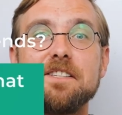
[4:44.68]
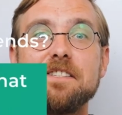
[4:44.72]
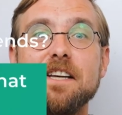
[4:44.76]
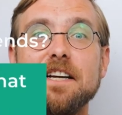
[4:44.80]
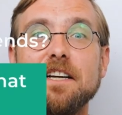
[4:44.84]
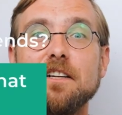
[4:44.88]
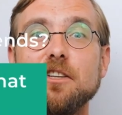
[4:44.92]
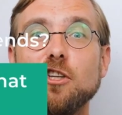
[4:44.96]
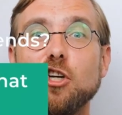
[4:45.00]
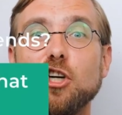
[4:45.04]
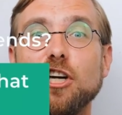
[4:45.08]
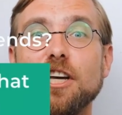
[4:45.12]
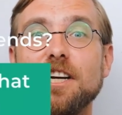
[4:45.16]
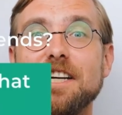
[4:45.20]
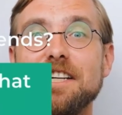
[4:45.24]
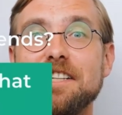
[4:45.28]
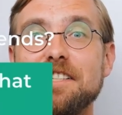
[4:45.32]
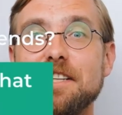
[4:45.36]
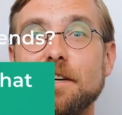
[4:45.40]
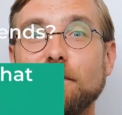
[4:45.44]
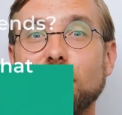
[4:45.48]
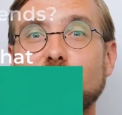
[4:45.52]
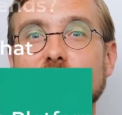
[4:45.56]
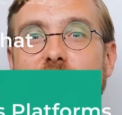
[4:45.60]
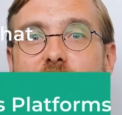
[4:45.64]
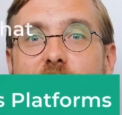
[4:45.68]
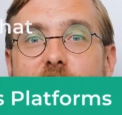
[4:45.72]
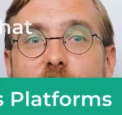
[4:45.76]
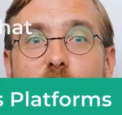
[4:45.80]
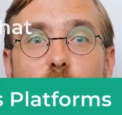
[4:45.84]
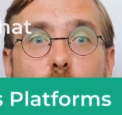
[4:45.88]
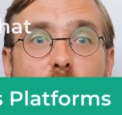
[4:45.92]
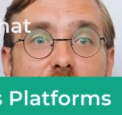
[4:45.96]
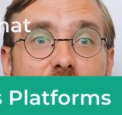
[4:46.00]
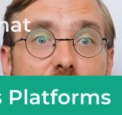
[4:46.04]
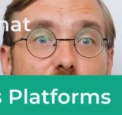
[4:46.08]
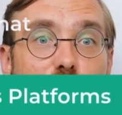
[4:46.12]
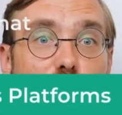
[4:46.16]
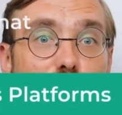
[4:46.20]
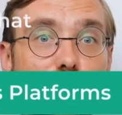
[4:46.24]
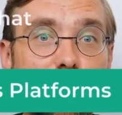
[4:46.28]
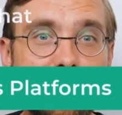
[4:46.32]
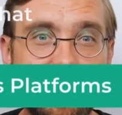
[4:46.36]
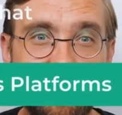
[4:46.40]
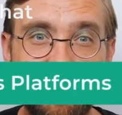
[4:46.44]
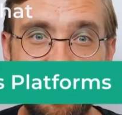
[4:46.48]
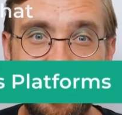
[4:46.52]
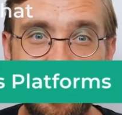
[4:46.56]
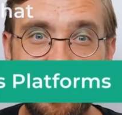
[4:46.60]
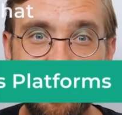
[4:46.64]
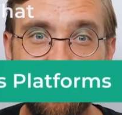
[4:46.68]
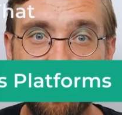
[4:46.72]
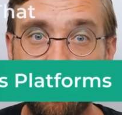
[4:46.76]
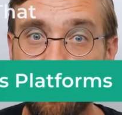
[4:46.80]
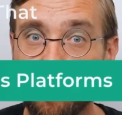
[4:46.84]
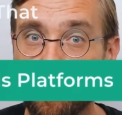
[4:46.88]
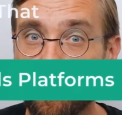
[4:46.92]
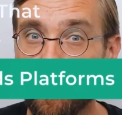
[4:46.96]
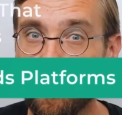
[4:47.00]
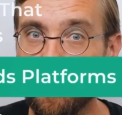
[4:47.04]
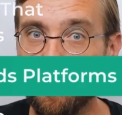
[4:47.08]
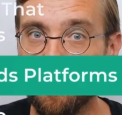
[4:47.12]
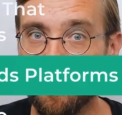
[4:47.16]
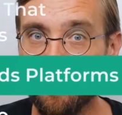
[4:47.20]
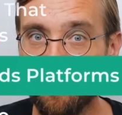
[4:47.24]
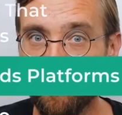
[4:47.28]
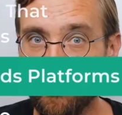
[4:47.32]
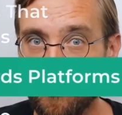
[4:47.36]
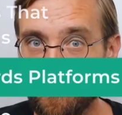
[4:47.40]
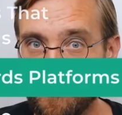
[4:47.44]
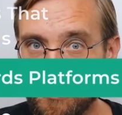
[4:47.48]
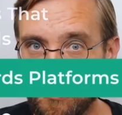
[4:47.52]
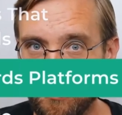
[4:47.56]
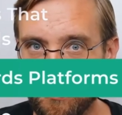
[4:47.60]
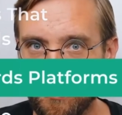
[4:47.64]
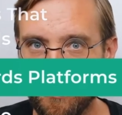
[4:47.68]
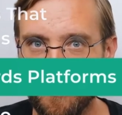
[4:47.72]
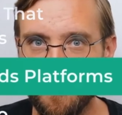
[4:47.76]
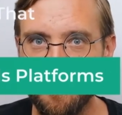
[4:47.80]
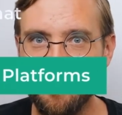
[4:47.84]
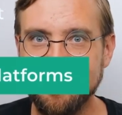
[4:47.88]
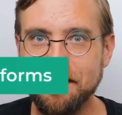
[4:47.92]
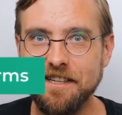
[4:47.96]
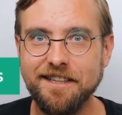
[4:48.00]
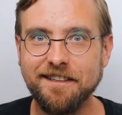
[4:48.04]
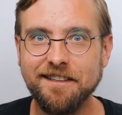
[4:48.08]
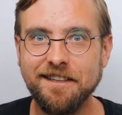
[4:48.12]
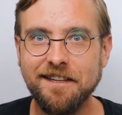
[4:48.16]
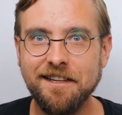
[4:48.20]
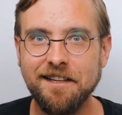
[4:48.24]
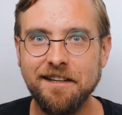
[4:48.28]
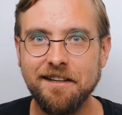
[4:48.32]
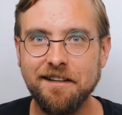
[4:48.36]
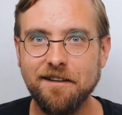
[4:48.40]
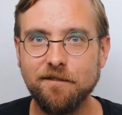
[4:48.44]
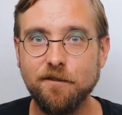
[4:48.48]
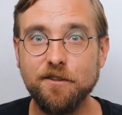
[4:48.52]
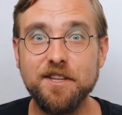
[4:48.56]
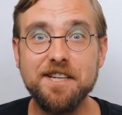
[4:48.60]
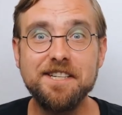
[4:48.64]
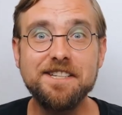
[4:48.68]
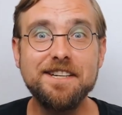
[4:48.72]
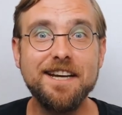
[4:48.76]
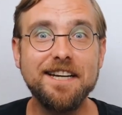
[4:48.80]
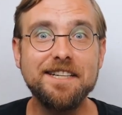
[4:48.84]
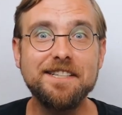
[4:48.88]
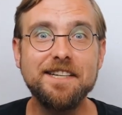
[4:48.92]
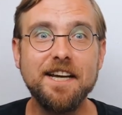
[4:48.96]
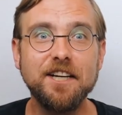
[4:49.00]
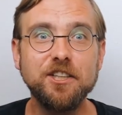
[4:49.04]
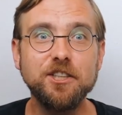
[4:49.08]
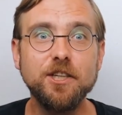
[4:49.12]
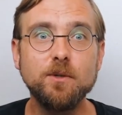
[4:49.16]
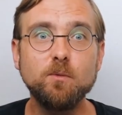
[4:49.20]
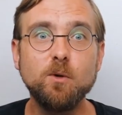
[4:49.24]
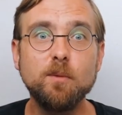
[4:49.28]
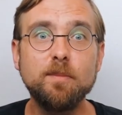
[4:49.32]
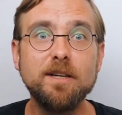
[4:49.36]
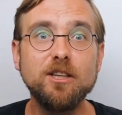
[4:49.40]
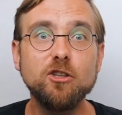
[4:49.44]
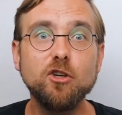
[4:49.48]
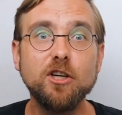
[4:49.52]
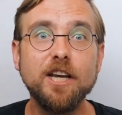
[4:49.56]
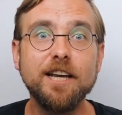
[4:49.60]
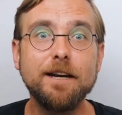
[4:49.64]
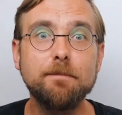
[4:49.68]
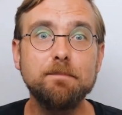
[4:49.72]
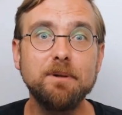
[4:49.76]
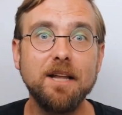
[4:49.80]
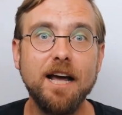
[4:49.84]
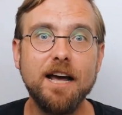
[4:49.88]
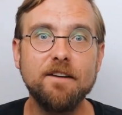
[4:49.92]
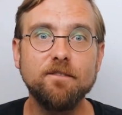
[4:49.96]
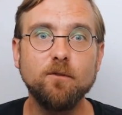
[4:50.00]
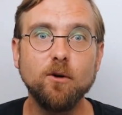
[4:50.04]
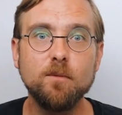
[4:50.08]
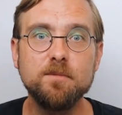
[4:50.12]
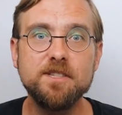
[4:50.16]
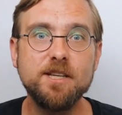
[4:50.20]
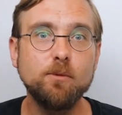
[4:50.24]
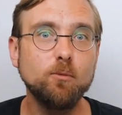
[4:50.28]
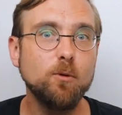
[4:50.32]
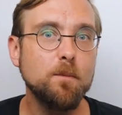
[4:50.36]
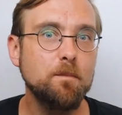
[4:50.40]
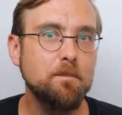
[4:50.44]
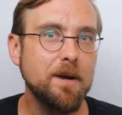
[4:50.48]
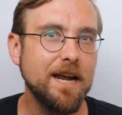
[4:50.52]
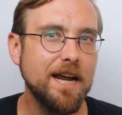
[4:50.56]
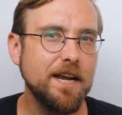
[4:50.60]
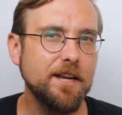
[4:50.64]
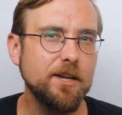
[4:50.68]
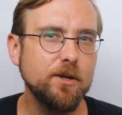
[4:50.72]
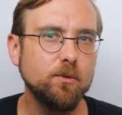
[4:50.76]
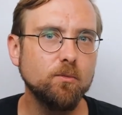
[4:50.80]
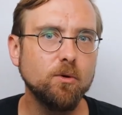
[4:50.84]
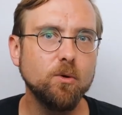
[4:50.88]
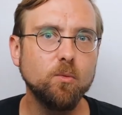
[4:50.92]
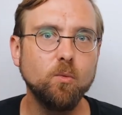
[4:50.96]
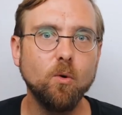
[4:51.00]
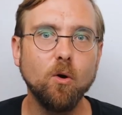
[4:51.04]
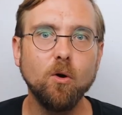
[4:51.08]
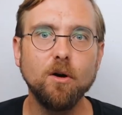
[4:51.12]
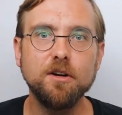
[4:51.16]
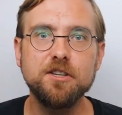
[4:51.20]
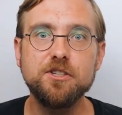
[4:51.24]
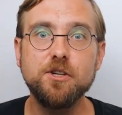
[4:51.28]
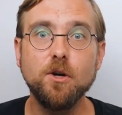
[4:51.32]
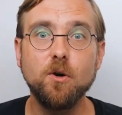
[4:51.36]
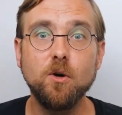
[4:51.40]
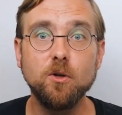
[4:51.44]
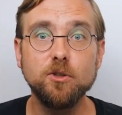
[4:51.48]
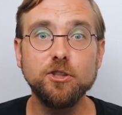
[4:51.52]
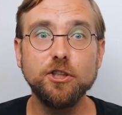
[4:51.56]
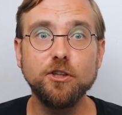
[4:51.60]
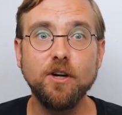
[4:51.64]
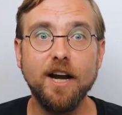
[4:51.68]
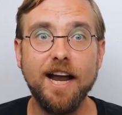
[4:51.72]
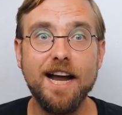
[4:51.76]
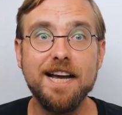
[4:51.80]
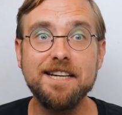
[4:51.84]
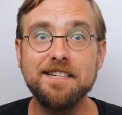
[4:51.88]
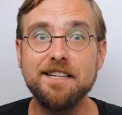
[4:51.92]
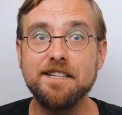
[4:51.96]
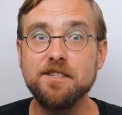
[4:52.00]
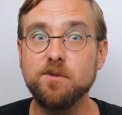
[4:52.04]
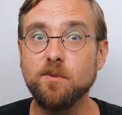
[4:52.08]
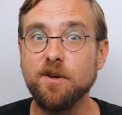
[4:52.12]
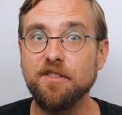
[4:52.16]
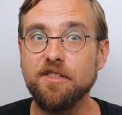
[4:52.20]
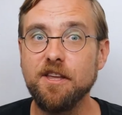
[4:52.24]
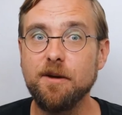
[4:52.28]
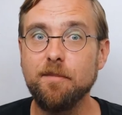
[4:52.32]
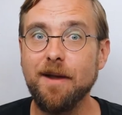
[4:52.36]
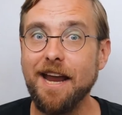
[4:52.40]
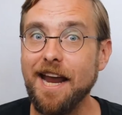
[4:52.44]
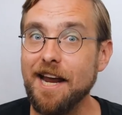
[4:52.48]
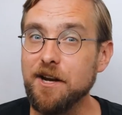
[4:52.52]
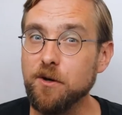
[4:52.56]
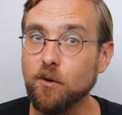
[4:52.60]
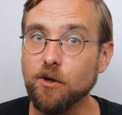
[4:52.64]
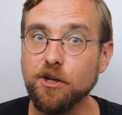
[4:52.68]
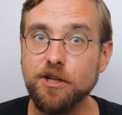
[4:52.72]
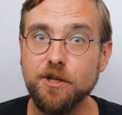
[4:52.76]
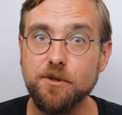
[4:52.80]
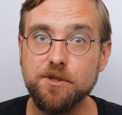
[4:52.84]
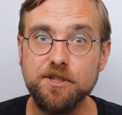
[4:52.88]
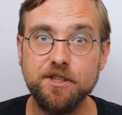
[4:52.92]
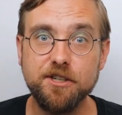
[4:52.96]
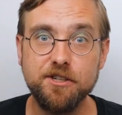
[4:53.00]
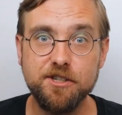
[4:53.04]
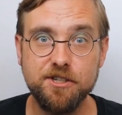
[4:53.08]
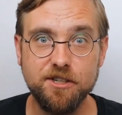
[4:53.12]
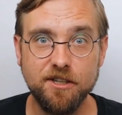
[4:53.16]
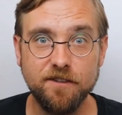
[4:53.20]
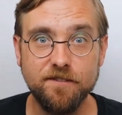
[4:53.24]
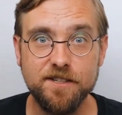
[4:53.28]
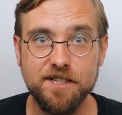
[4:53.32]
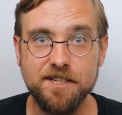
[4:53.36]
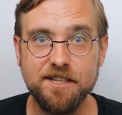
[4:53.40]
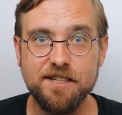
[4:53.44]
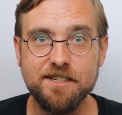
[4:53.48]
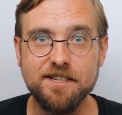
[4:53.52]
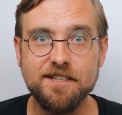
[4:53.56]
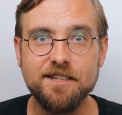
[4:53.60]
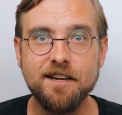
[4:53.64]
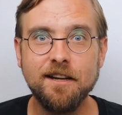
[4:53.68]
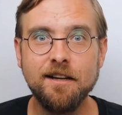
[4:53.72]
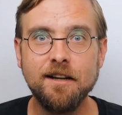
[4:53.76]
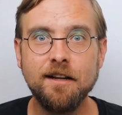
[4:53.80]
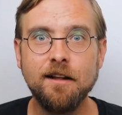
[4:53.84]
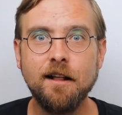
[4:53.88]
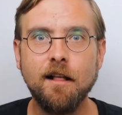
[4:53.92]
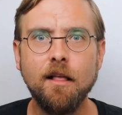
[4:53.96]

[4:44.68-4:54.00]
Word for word: let's take a look at a different kind of way to earn dividends from the world of cryptocurrency, for this next section, we'll be looking at platforms that will pay you rewards to hold your assets with them and or use their services.